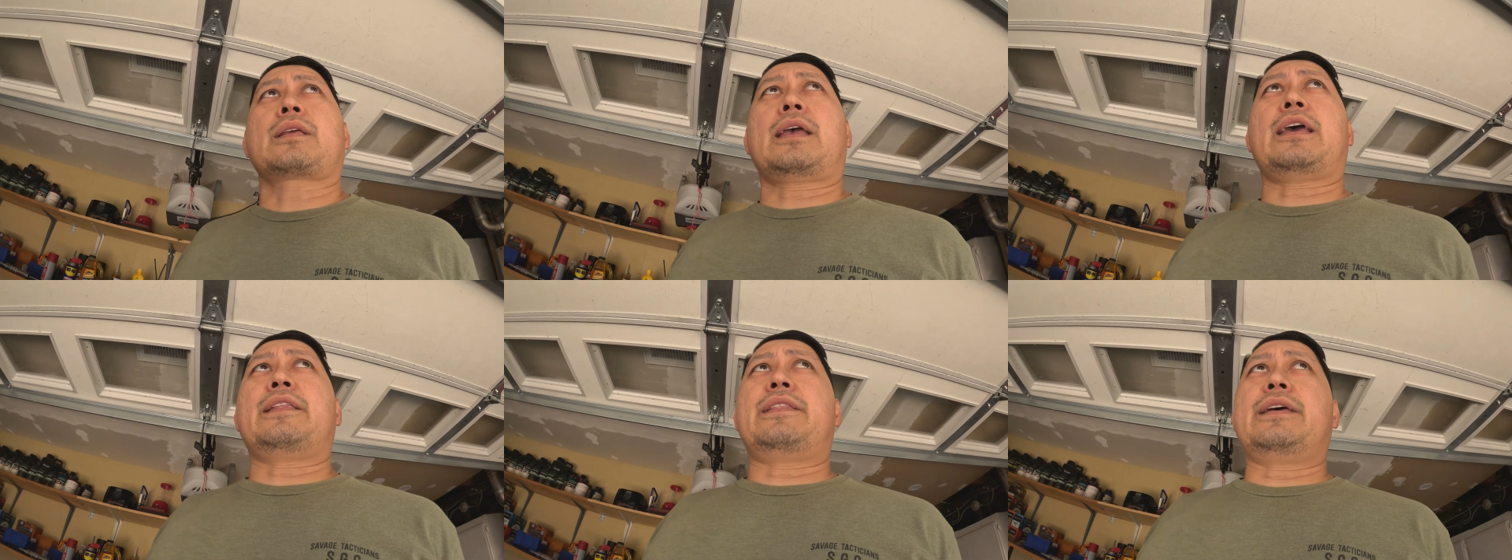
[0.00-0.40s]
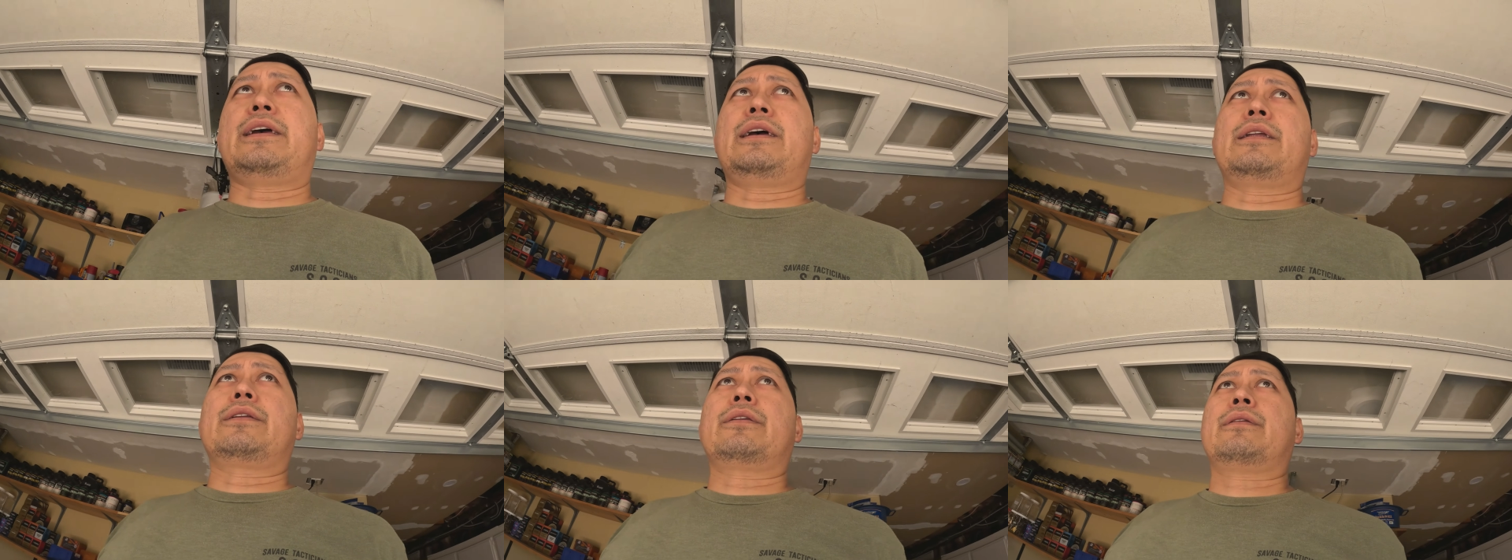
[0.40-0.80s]
And
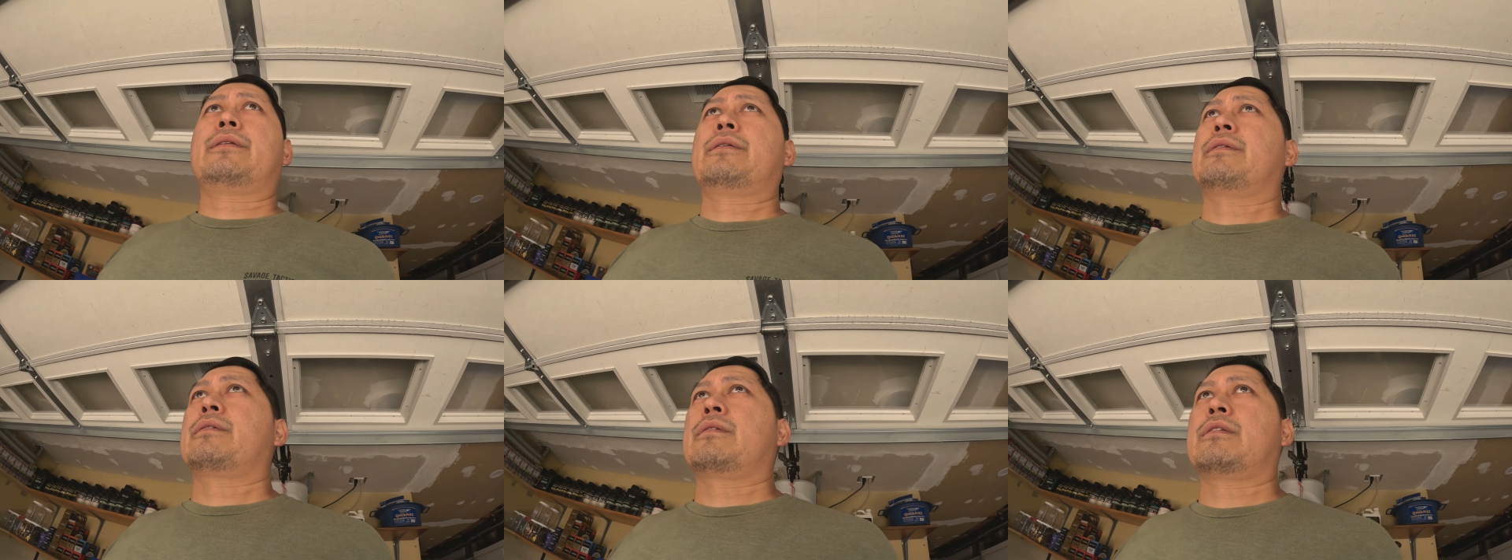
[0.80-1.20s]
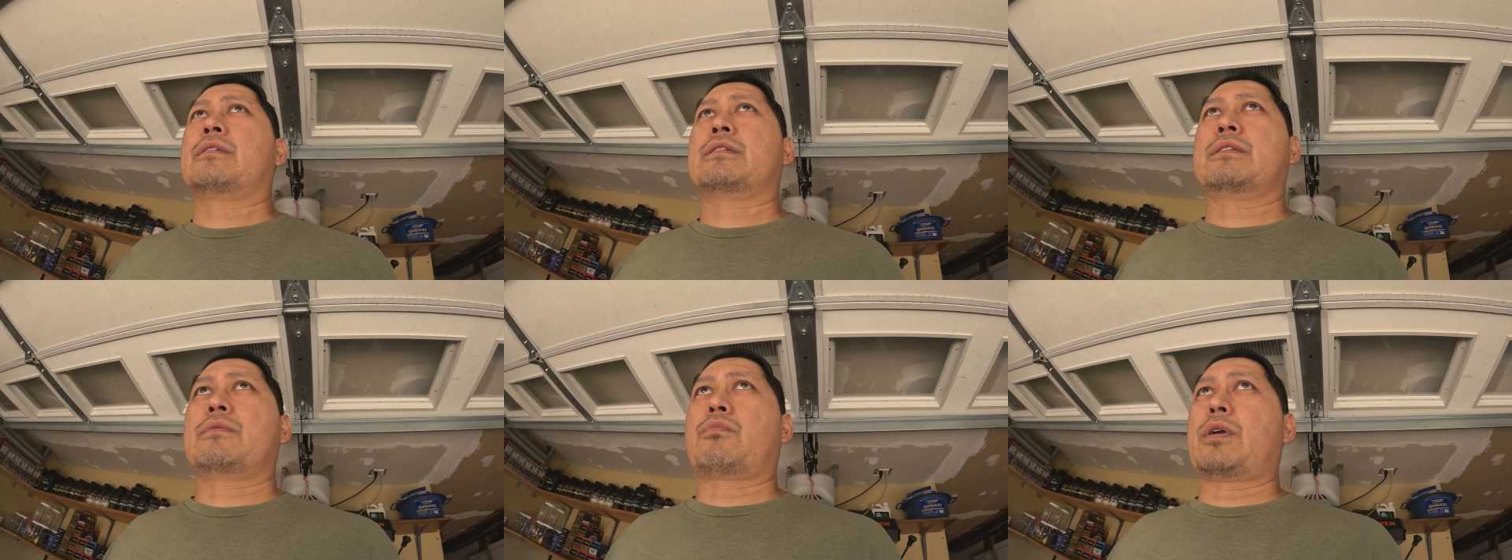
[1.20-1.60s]
then
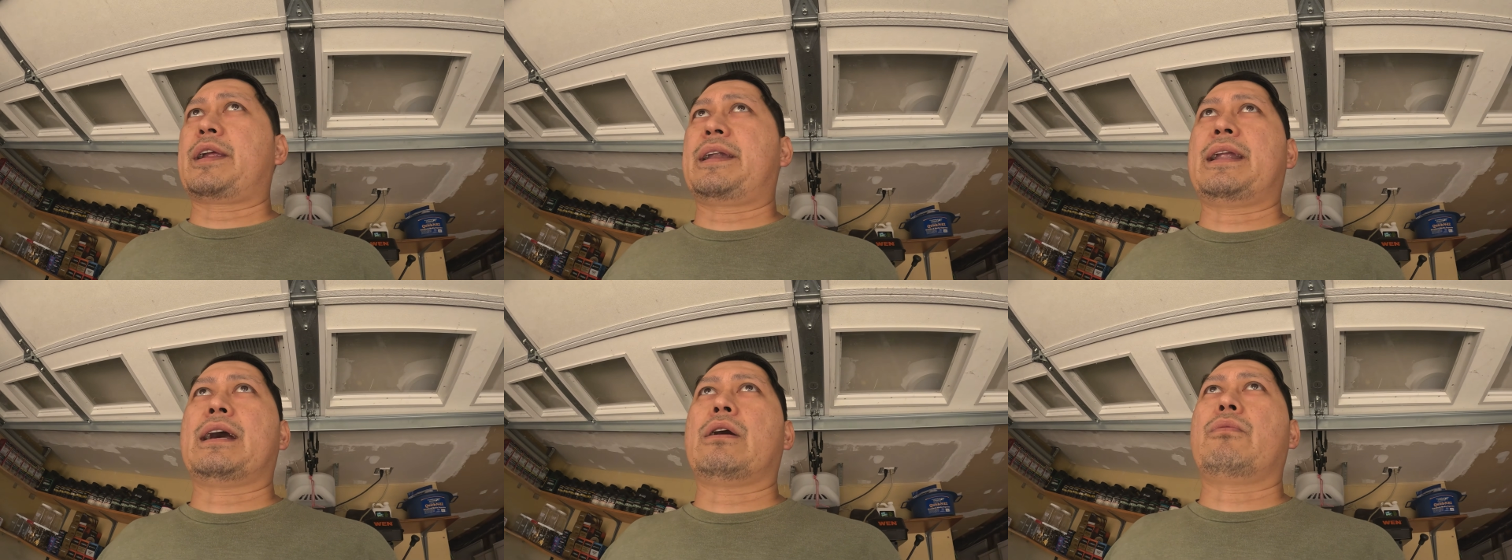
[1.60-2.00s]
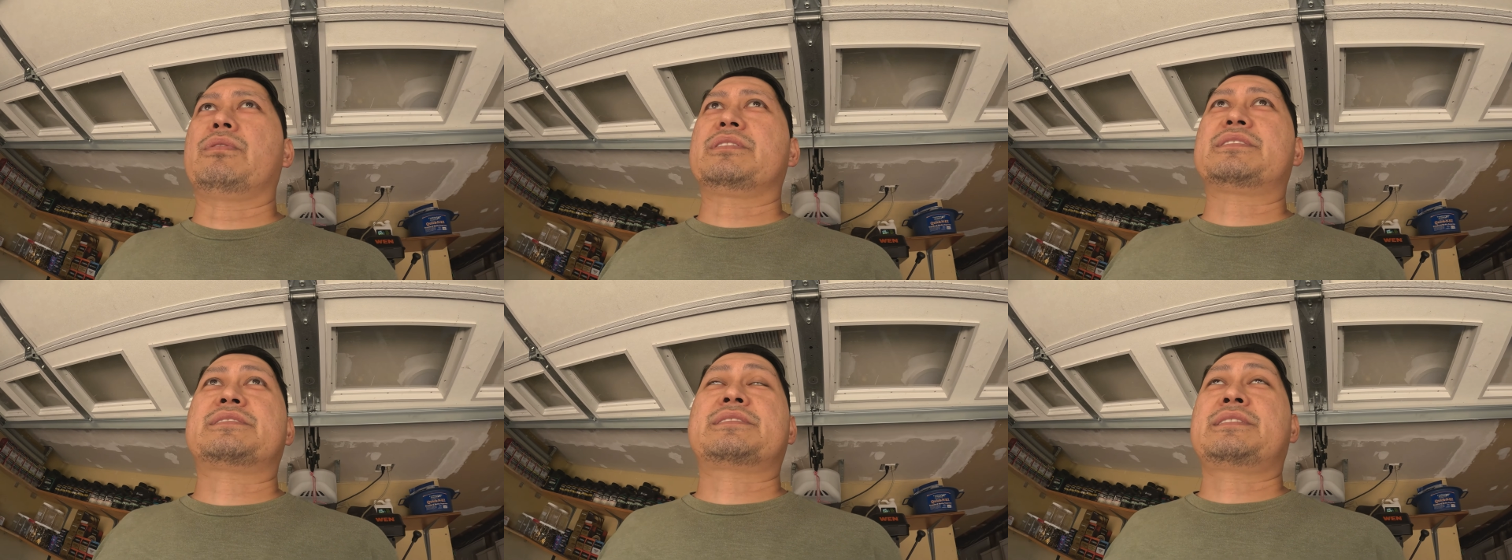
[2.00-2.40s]
right now,
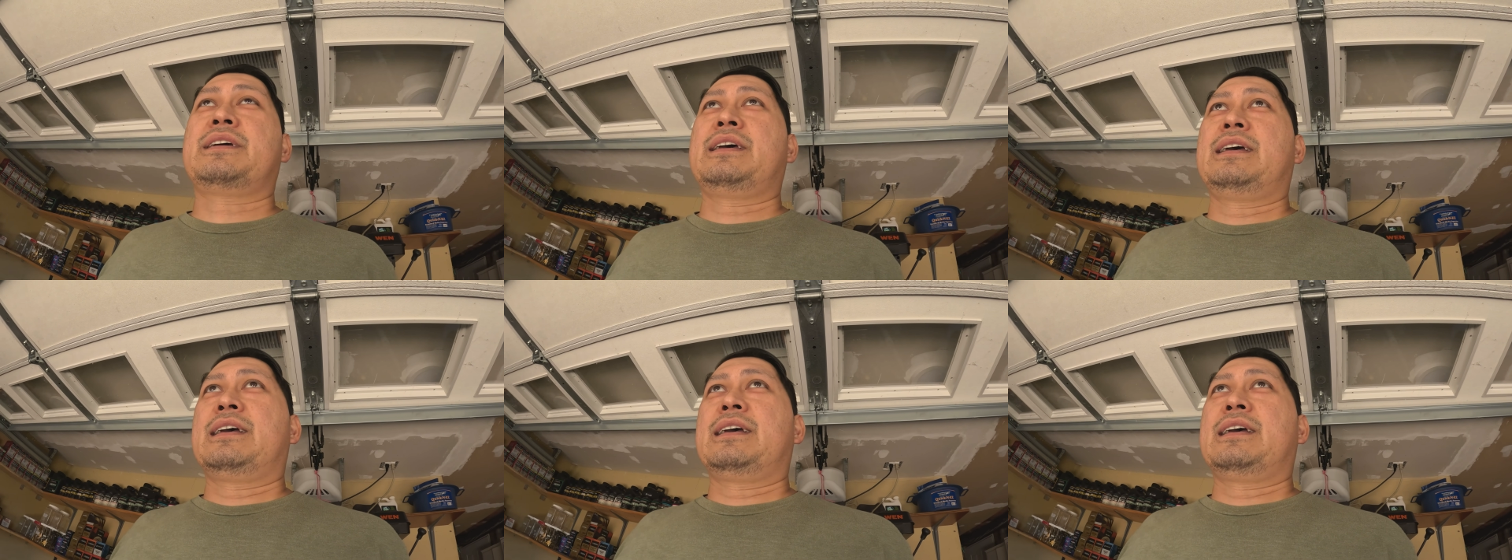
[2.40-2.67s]
what's